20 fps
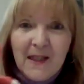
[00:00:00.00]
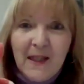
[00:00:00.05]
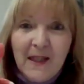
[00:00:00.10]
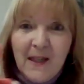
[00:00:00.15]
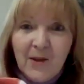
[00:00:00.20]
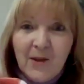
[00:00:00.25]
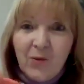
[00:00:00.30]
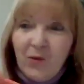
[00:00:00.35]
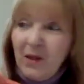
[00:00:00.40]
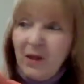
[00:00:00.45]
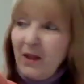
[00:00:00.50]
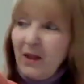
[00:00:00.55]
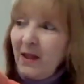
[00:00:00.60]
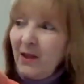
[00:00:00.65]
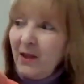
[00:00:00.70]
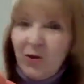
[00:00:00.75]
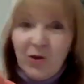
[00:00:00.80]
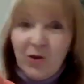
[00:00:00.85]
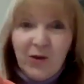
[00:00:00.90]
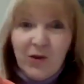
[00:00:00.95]
See, he's really
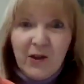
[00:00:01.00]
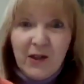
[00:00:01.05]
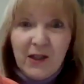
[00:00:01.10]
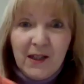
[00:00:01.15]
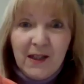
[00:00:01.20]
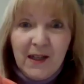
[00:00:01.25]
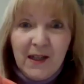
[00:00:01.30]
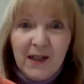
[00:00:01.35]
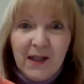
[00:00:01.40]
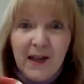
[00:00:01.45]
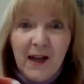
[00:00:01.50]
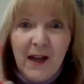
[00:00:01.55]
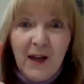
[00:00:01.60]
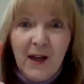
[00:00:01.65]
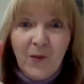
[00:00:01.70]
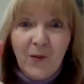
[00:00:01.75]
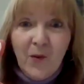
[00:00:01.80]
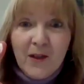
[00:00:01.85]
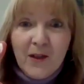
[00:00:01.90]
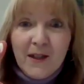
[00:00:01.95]
interested in it and
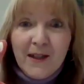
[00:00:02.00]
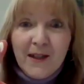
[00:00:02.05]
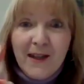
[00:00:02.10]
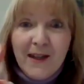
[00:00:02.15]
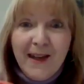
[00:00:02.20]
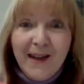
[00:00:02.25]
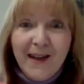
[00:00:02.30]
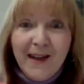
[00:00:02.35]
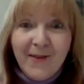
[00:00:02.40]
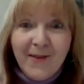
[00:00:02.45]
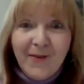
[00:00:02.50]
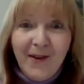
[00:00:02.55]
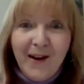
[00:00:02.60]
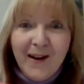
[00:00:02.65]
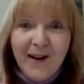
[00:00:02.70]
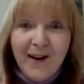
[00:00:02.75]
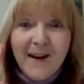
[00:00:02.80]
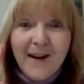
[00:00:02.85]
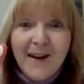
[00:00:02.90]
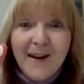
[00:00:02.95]
he wants to hear
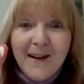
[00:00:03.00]
it.